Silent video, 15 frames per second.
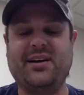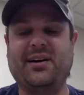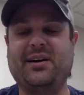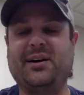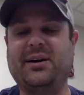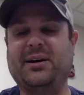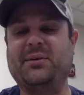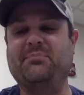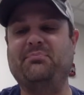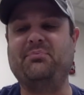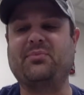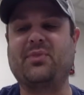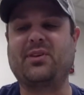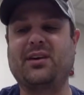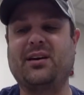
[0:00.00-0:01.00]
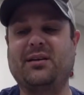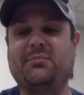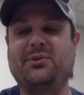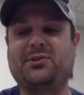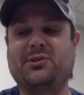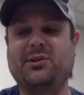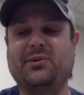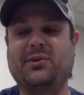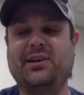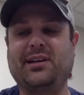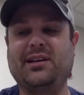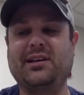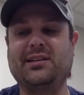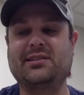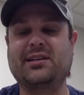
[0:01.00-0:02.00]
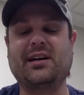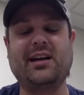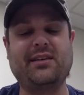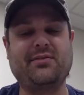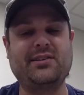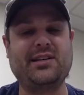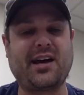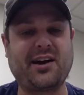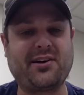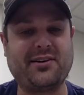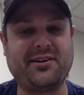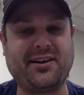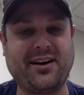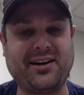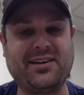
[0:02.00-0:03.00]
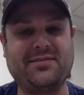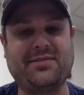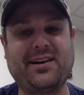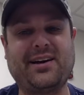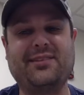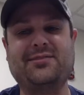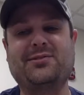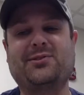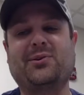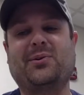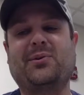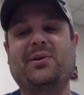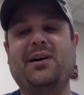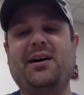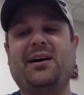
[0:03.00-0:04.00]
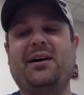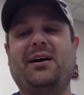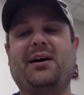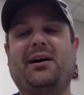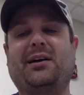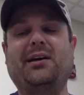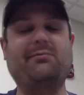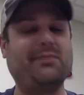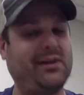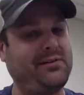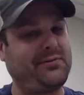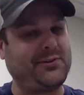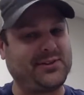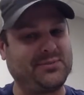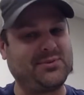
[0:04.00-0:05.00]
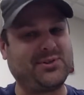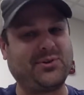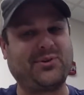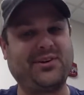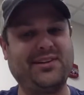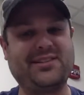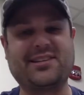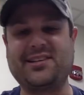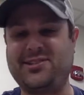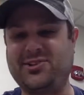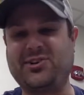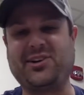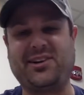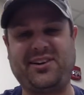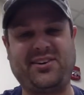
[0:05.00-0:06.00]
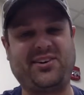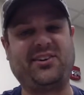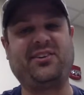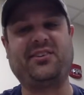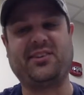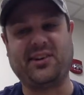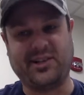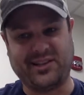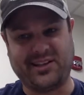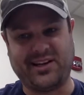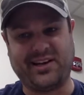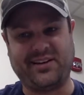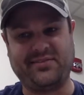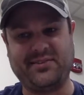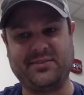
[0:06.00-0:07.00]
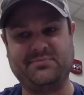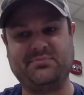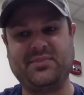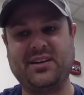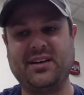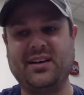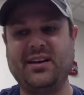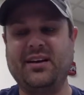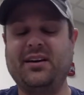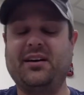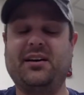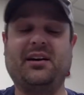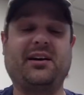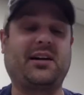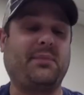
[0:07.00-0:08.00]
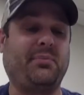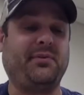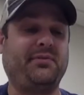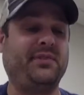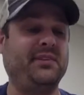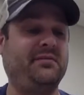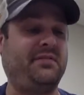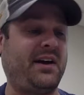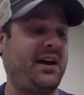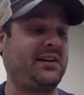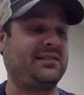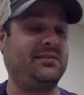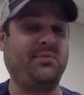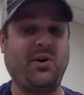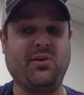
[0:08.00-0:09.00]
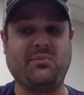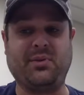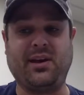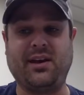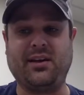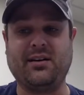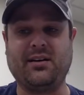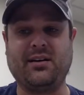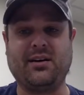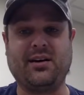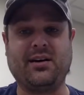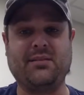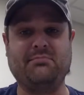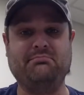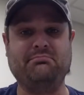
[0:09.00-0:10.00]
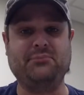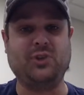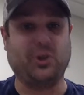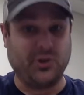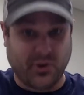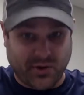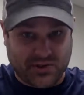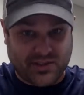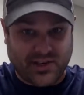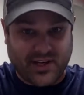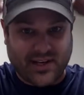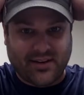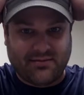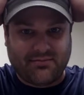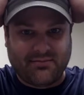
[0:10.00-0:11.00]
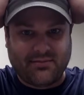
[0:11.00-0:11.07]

Um, uh, Mr. Lloyd is kind of a diehard hockey fan, so uh, get ready for some stories because you're going to hear a lot of them. A couple fun facts about me. Um, you'll notice again,